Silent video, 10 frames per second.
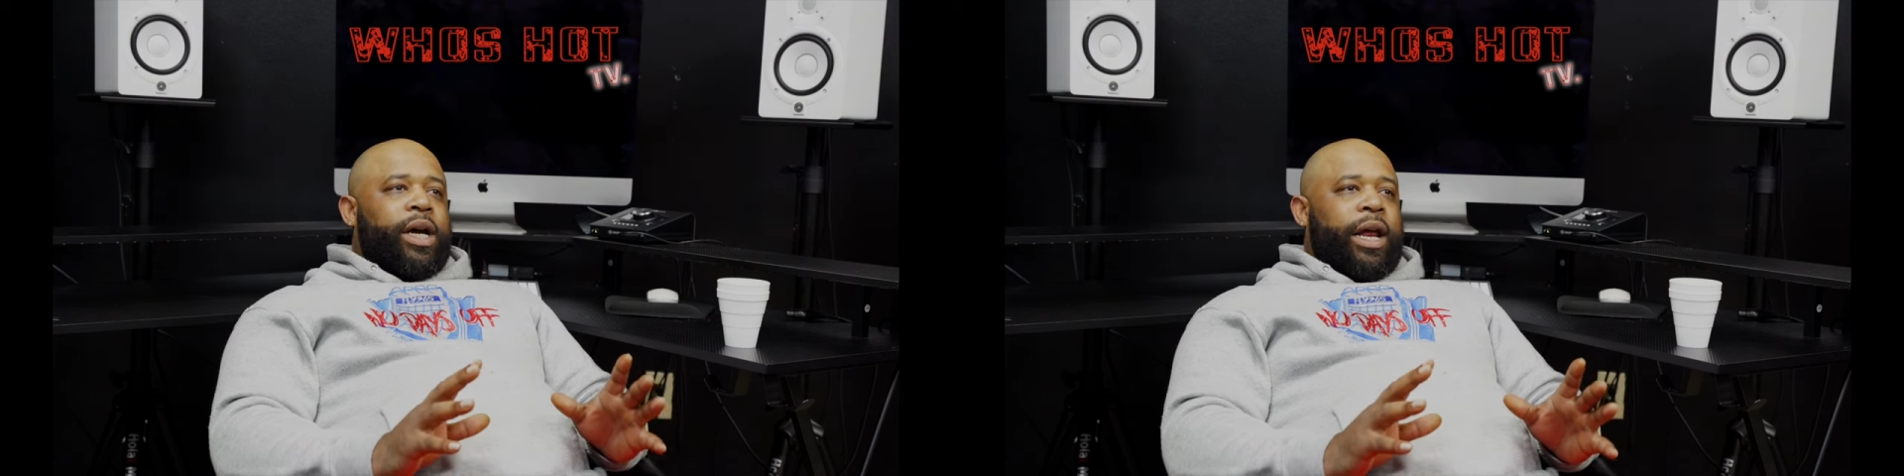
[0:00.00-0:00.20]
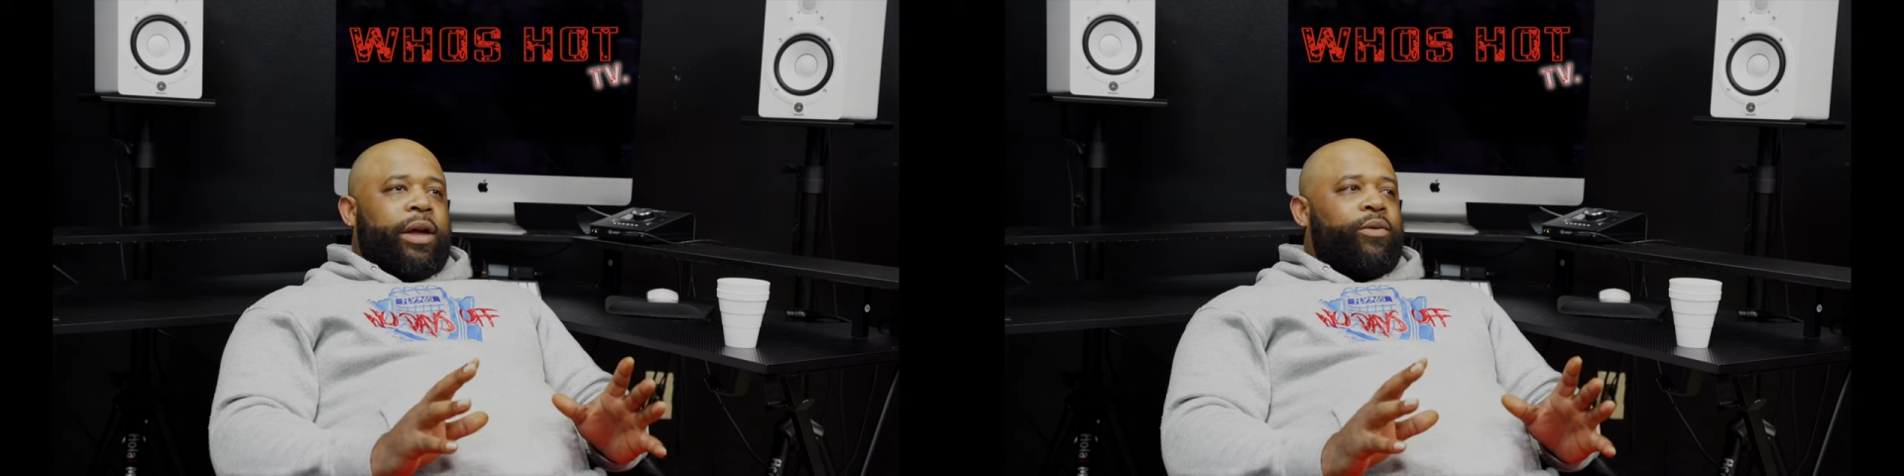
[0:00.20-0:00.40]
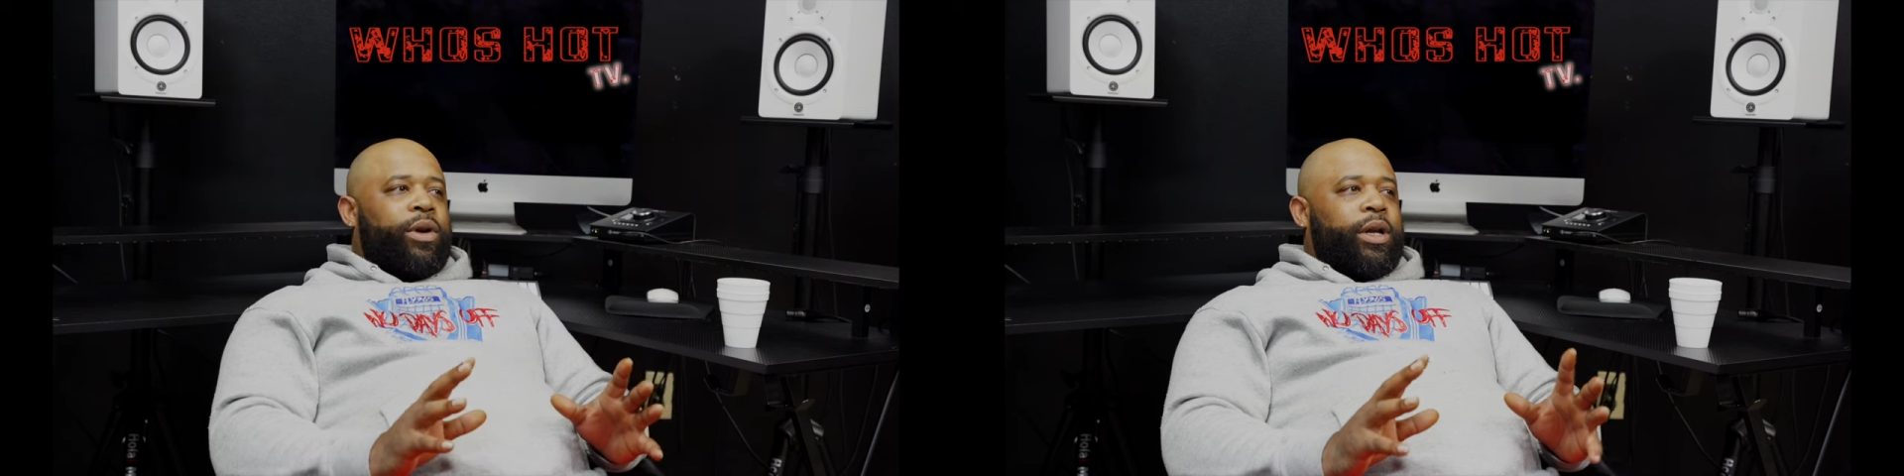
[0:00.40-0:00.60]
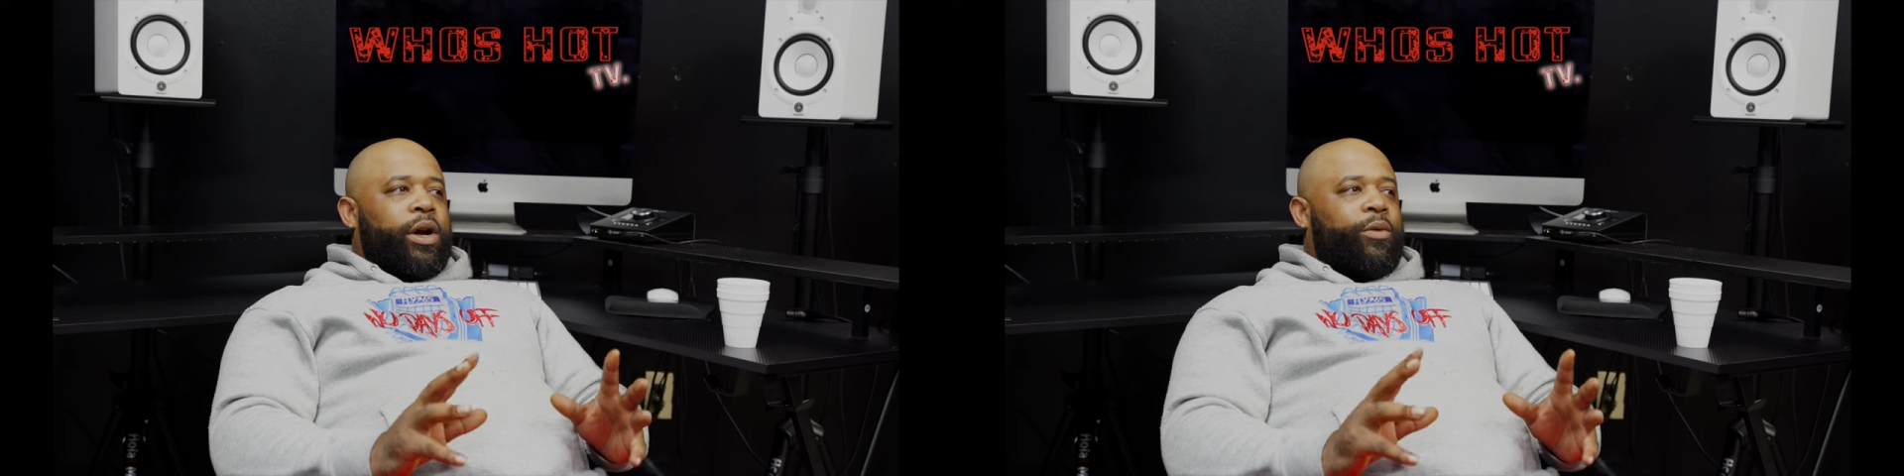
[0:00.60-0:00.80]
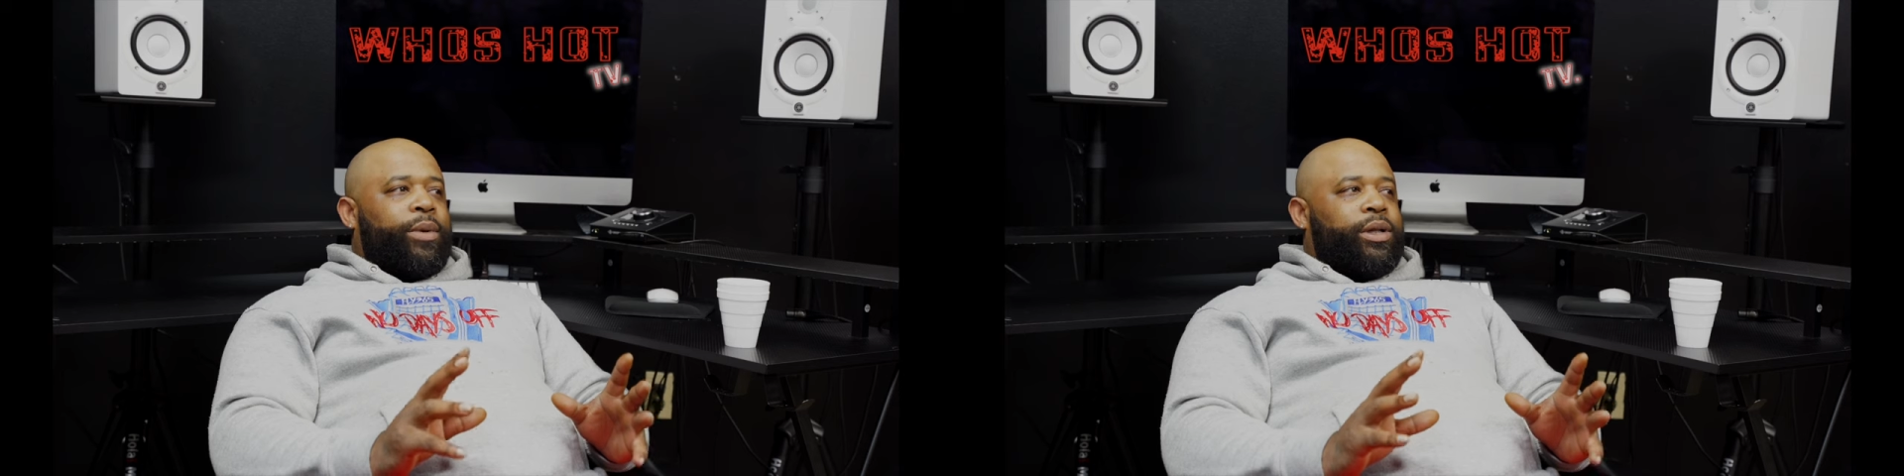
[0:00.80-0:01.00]
I didn't want a
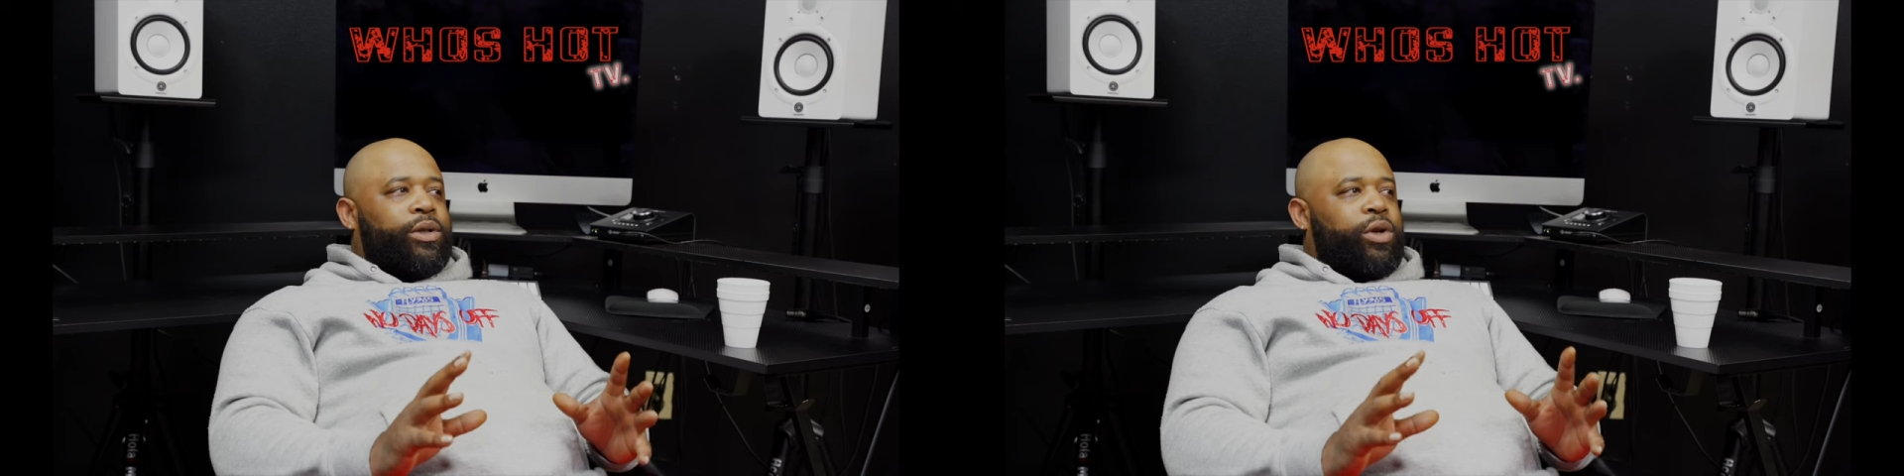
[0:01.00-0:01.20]
whole bunch of